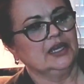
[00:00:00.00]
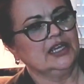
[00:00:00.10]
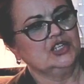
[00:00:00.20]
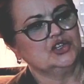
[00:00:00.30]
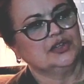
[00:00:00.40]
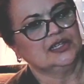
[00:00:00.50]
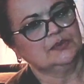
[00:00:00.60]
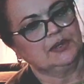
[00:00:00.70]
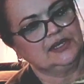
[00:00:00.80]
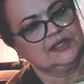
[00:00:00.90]
each of
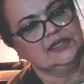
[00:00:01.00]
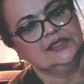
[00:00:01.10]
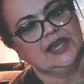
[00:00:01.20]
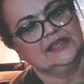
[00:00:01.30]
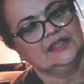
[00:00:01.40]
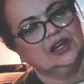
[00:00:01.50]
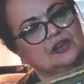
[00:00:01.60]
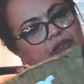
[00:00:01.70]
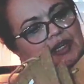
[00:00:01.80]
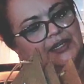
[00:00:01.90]
these pieces has a
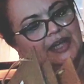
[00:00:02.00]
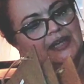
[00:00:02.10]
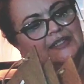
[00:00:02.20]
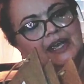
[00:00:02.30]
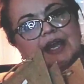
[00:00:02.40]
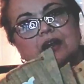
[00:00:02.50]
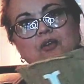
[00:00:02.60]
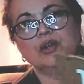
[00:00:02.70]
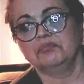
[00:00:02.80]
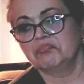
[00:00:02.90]
$1.99 tag
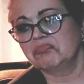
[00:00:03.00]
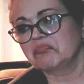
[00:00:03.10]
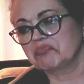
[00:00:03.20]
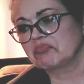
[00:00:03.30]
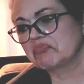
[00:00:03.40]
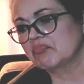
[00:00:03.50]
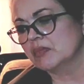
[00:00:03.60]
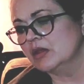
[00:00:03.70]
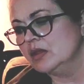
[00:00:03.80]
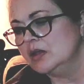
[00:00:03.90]
on
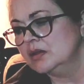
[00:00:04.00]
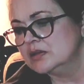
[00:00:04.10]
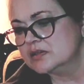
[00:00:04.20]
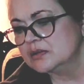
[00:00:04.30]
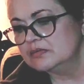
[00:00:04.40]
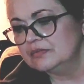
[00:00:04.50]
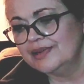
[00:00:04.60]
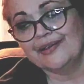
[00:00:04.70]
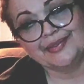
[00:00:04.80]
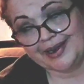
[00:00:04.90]
it.
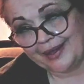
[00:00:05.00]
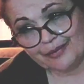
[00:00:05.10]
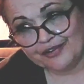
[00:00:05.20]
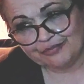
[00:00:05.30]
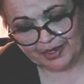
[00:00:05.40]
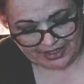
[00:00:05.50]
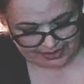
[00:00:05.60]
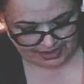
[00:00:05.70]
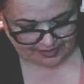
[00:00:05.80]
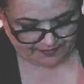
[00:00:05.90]
Not that I would have paid
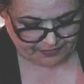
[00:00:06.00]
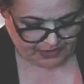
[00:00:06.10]
that.